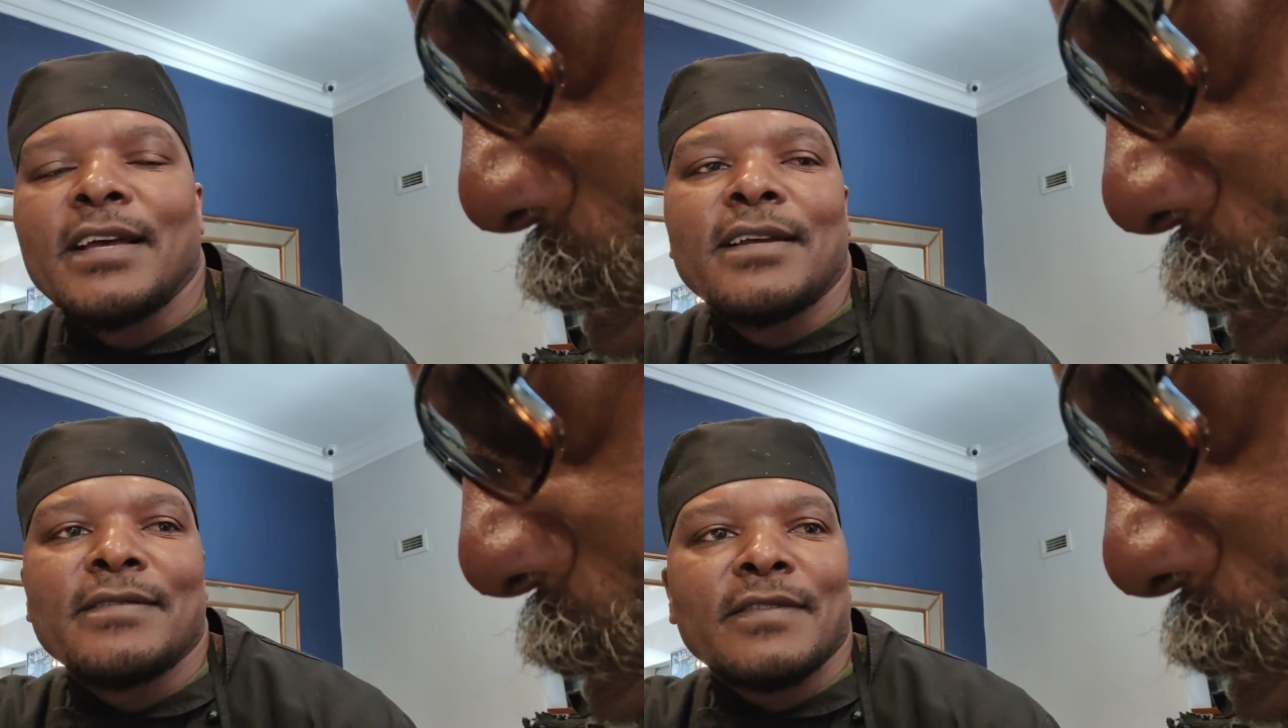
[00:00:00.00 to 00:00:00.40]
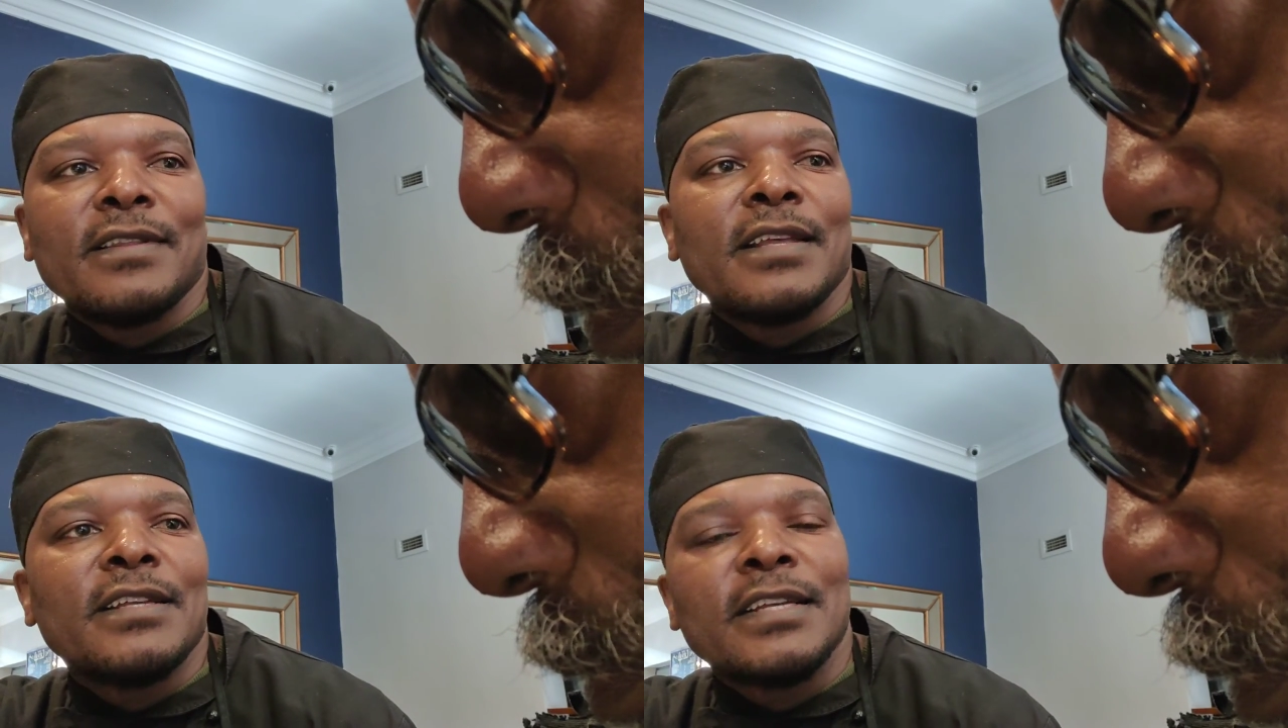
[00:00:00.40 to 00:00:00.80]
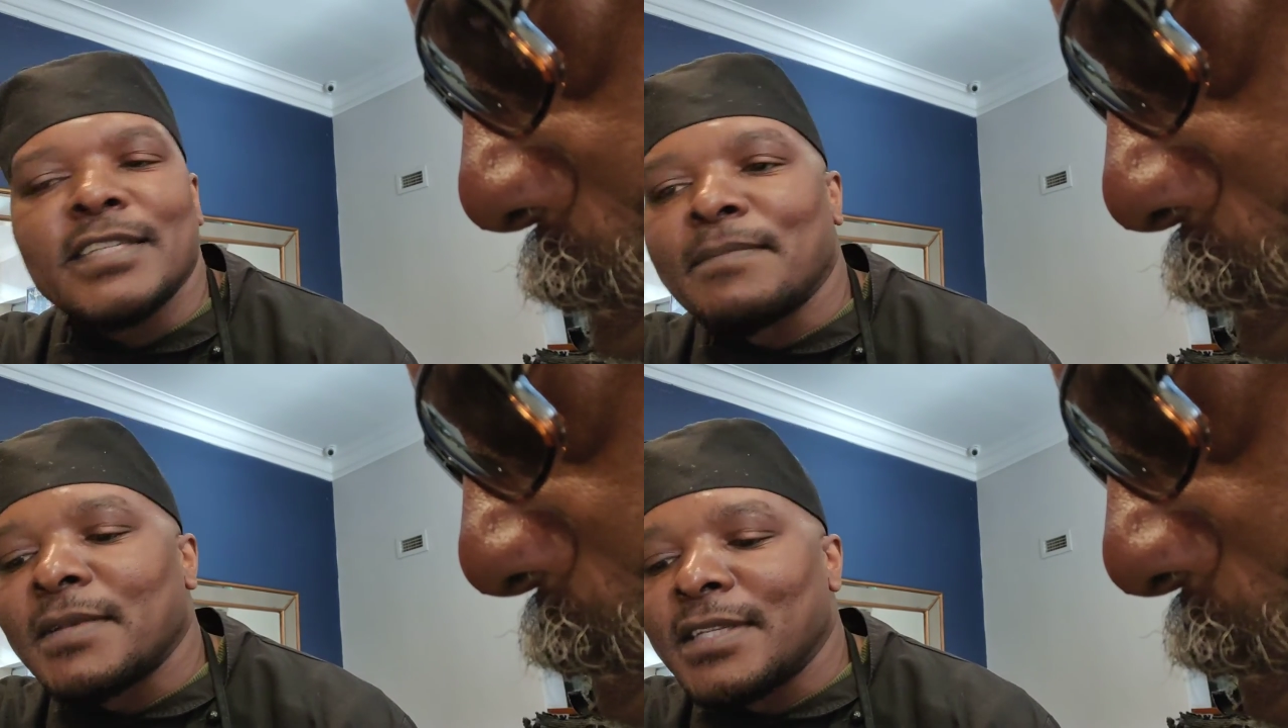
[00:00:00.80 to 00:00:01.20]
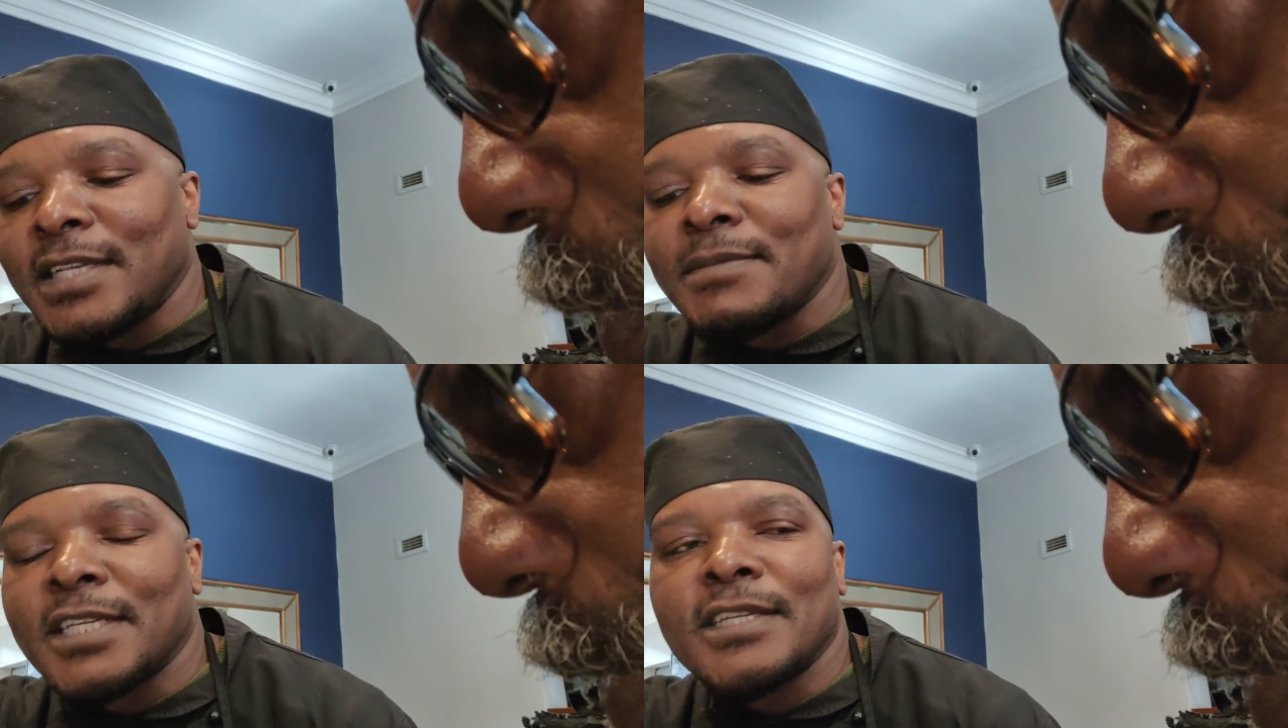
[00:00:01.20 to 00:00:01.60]
Yeah, some,
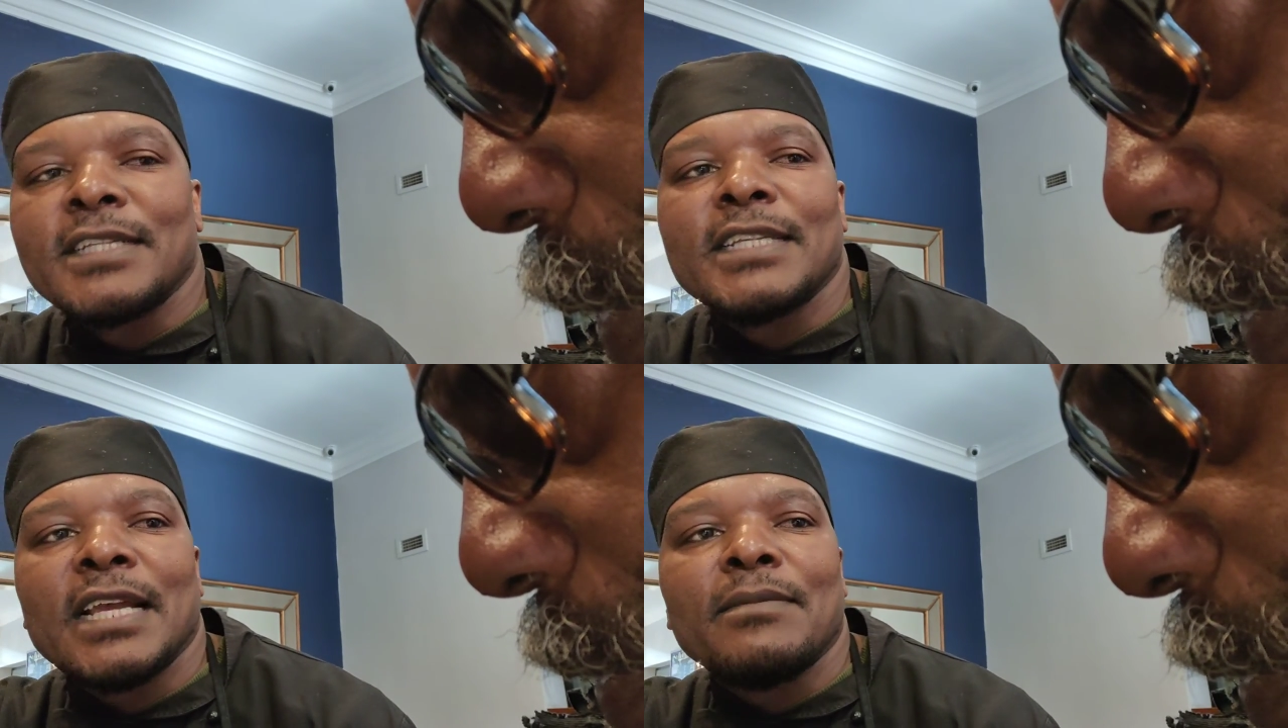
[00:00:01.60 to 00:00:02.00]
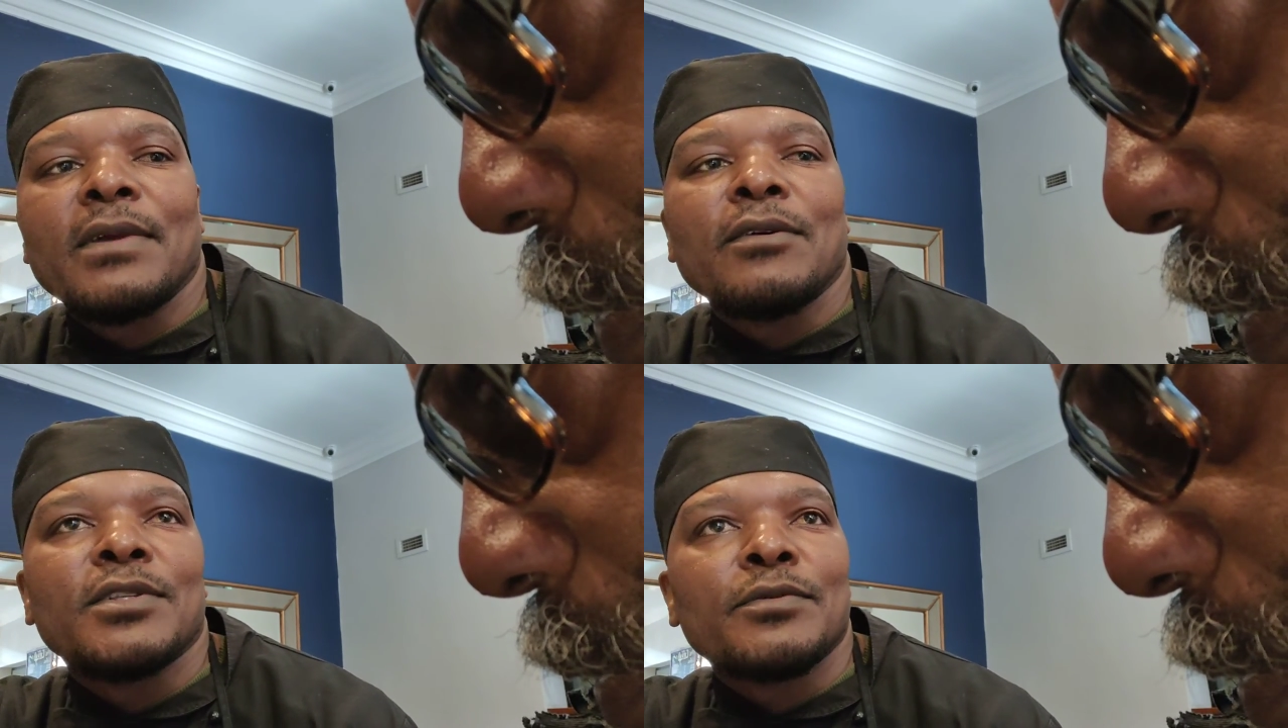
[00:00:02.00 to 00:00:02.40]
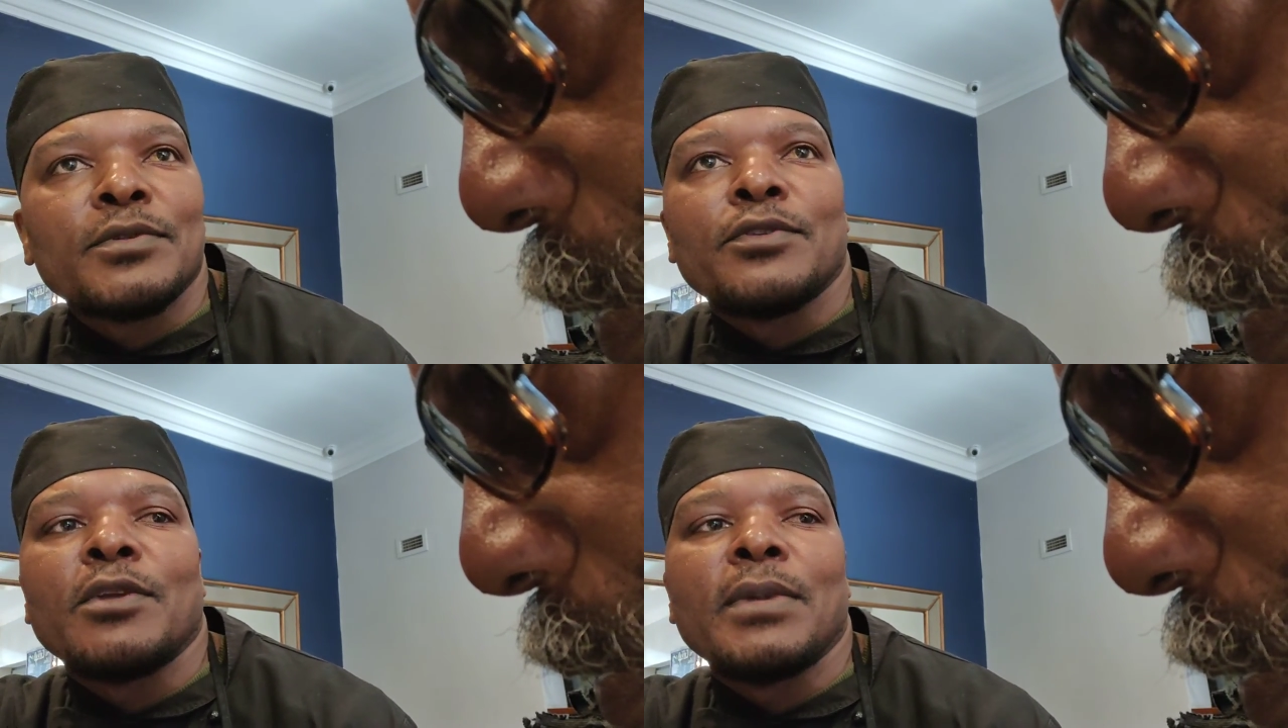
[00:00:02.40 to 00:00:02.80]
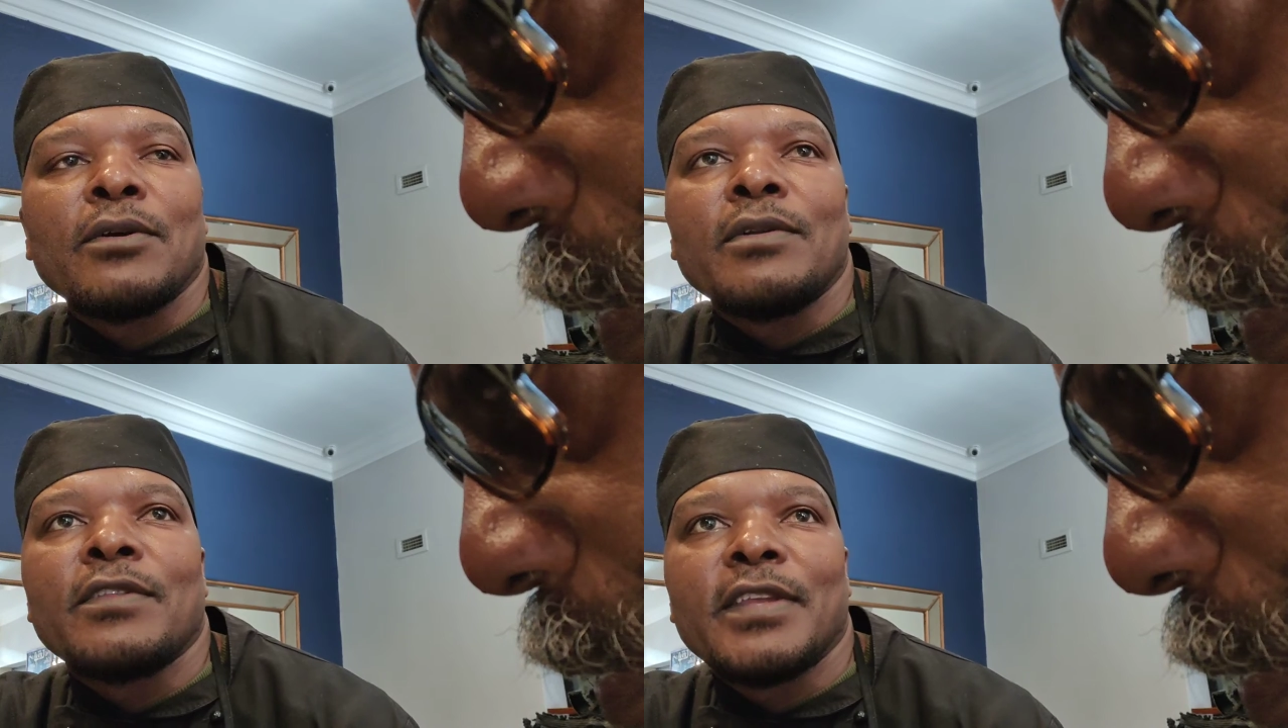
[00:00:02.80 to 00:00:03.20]
some certain time I was doing my
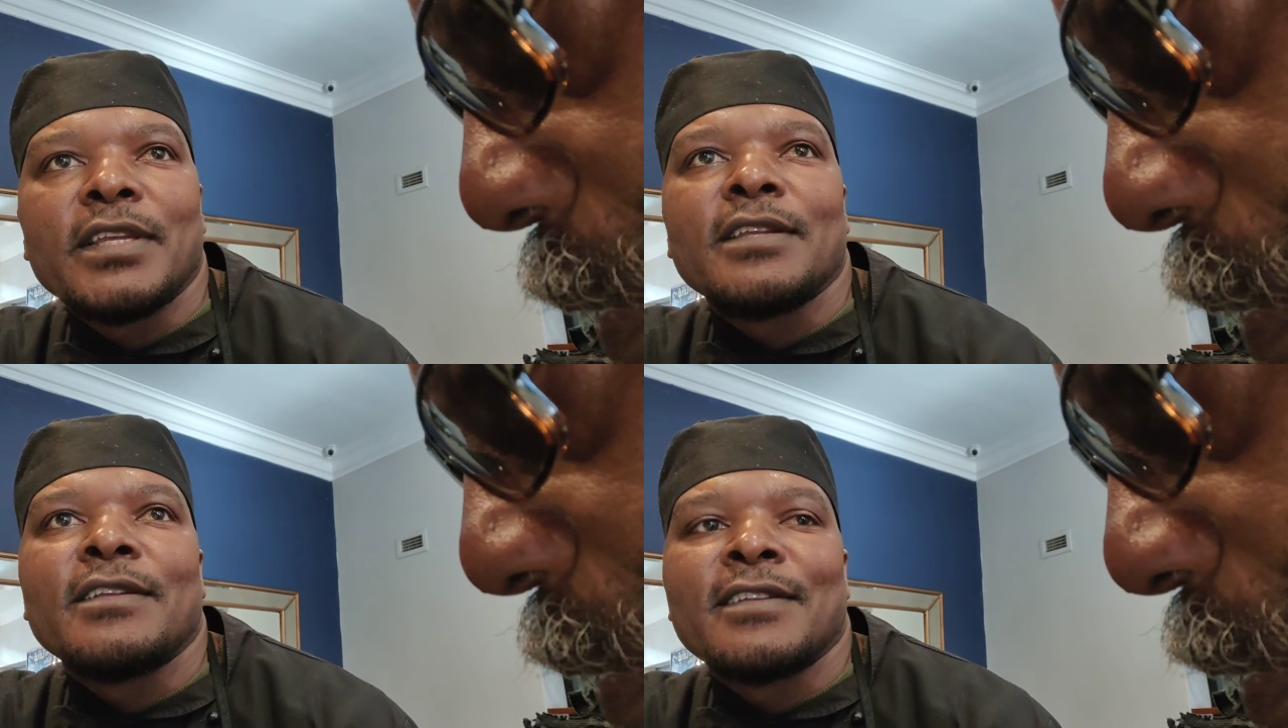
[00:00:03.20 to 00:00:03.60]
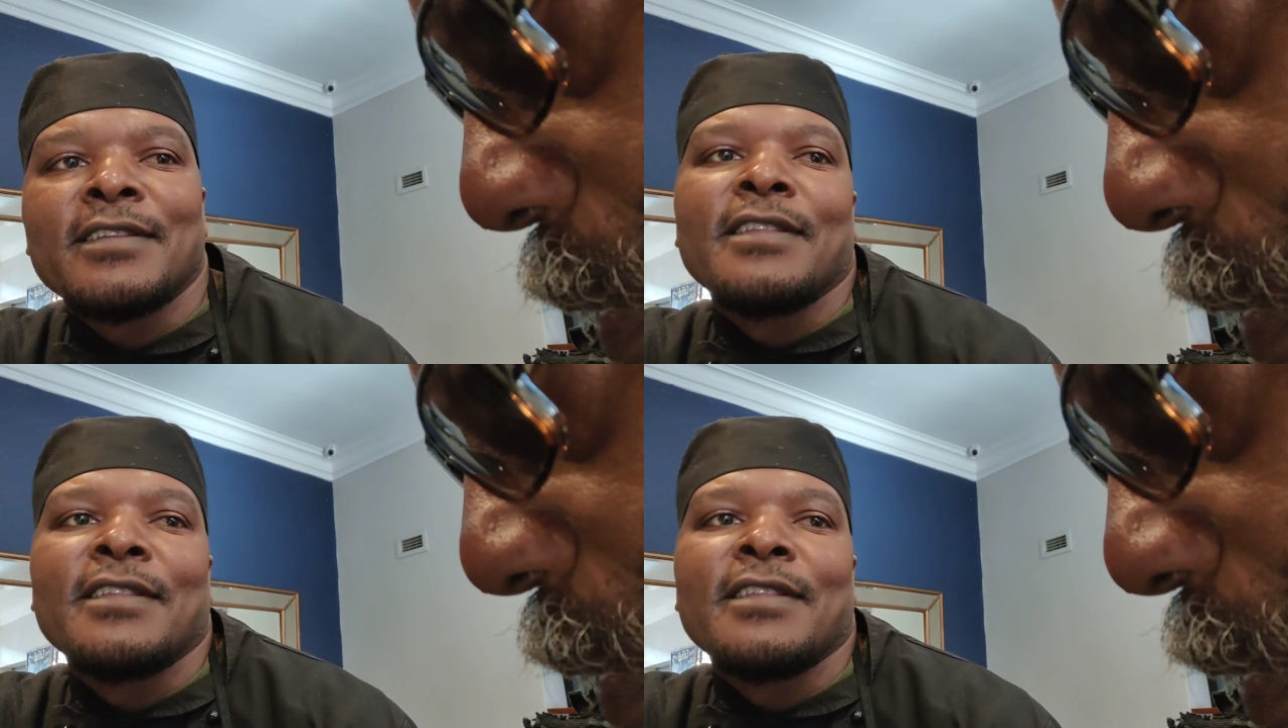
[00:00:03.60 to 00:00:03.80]
own thing.